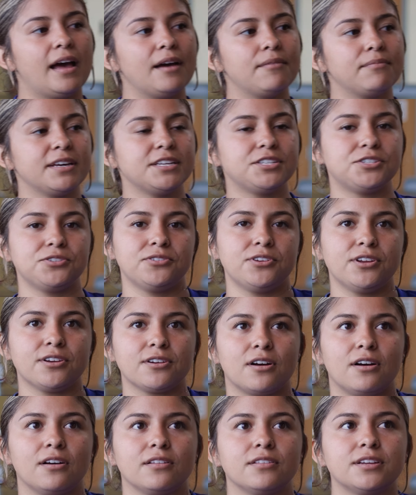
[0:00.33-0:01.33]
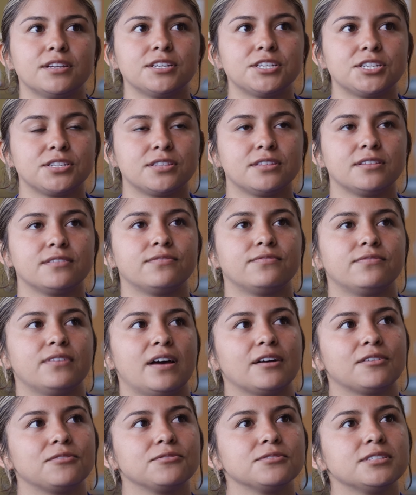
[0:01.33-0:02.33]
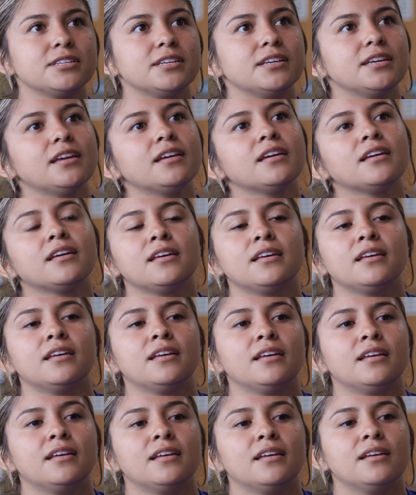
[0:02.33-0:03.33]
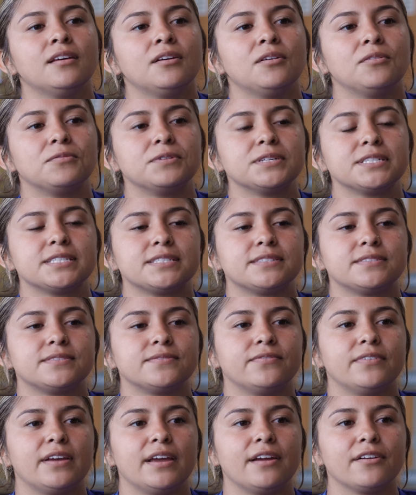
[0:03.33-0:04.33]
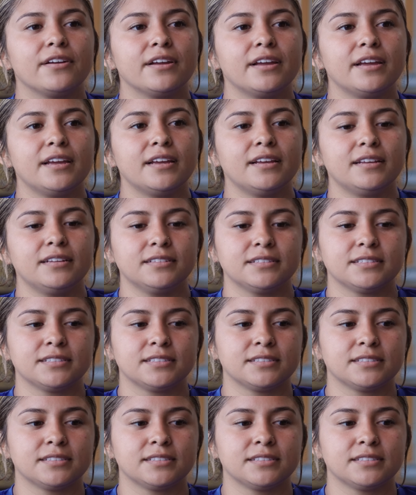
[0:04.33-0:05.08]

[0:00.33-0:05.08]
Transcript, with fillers: At my junior college, the faculty was very,